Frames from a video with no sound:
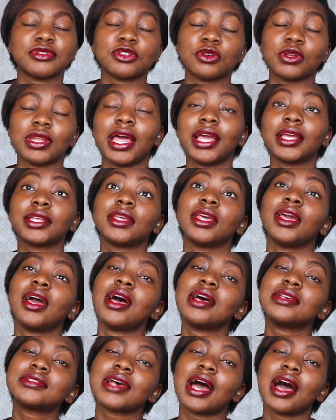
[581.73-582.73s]
so like,
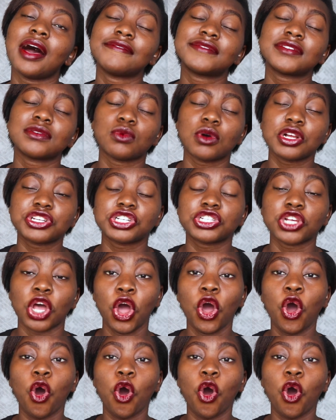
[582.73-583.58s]
yes, I have to watch it?